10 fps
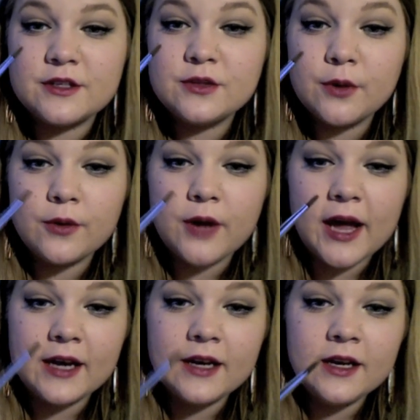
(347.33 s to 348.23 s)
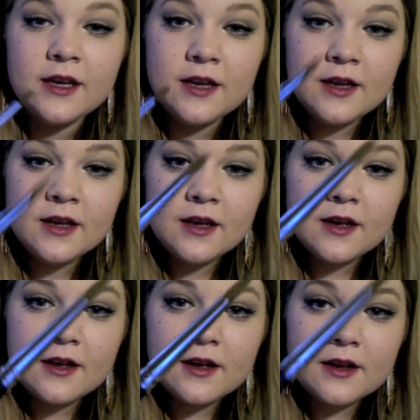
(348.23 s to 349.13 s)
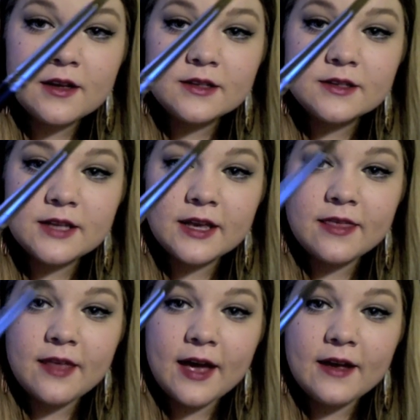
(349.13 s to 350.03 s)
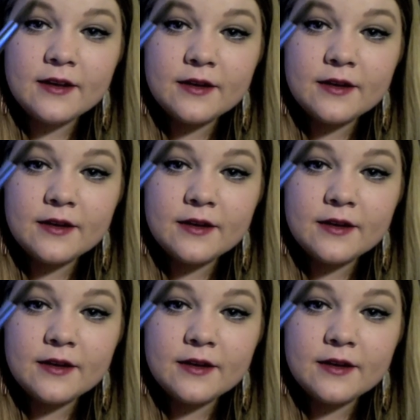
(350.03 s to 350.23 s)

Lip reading: 209. It's like that.